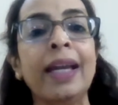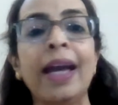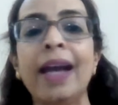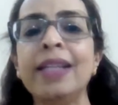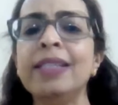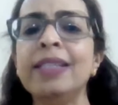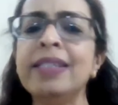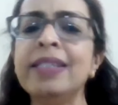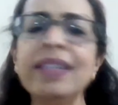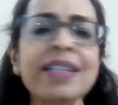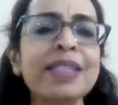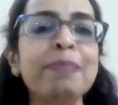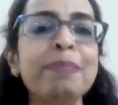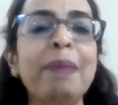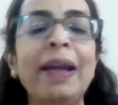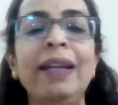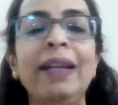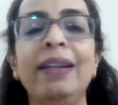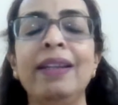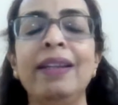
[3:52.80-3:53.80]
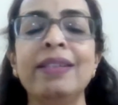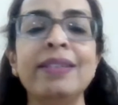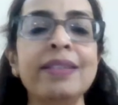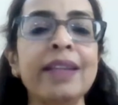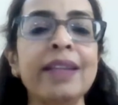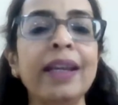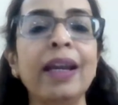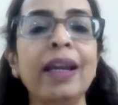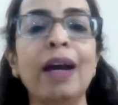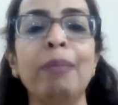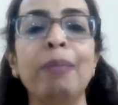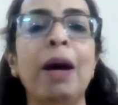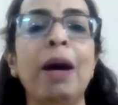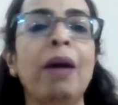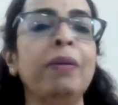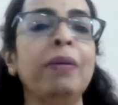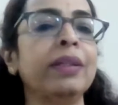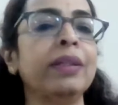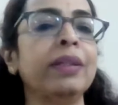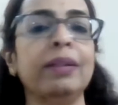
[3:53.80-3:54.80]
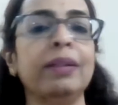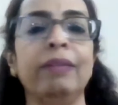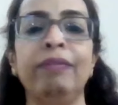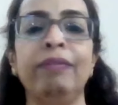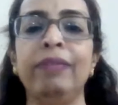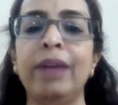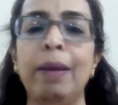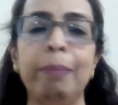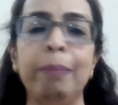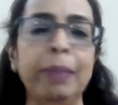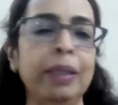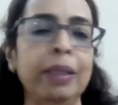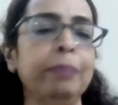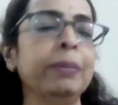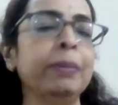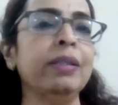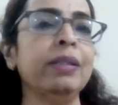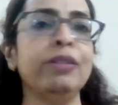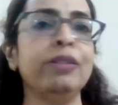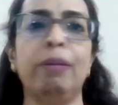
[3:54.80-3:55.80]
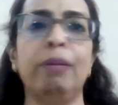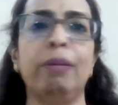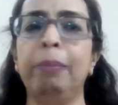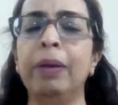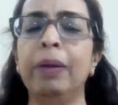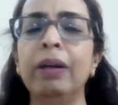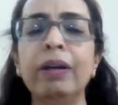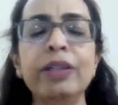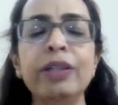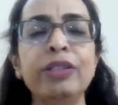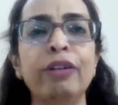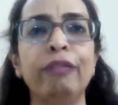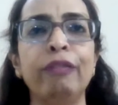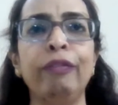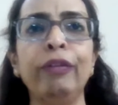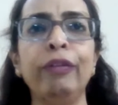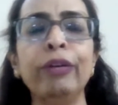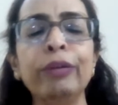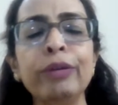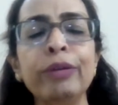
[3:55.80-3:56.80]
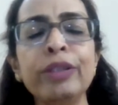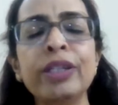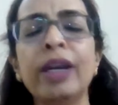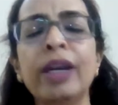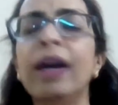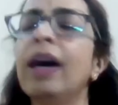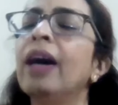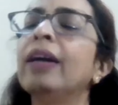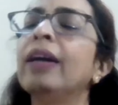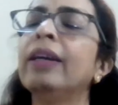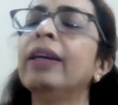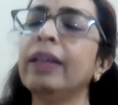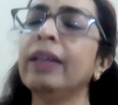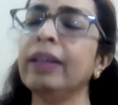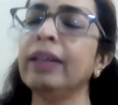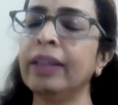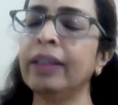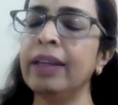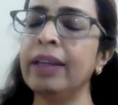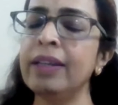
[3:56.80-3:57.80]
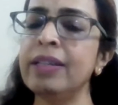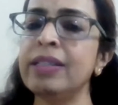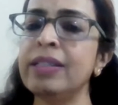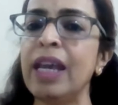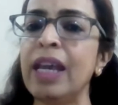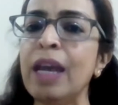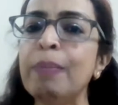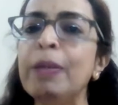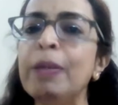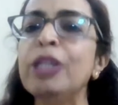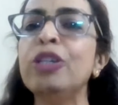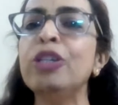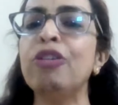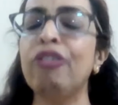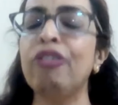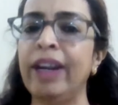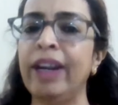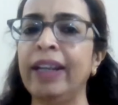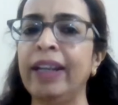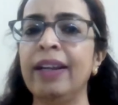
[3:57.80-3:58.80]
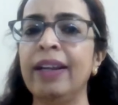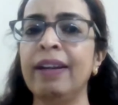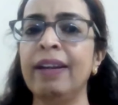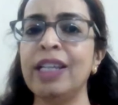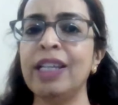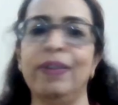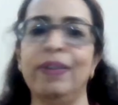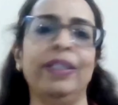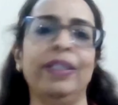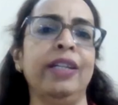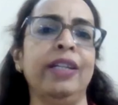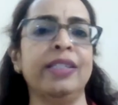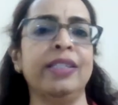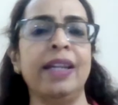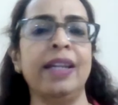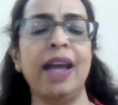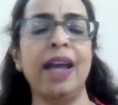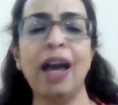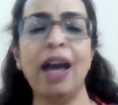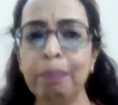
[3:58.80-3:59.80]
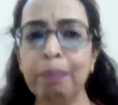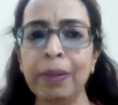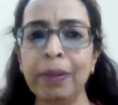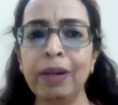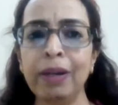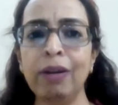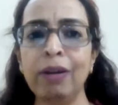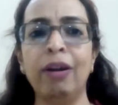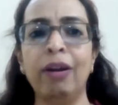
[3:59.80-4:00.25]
And just by listening about animals or birds or fruits, a kid is able to recognize whether it's an apple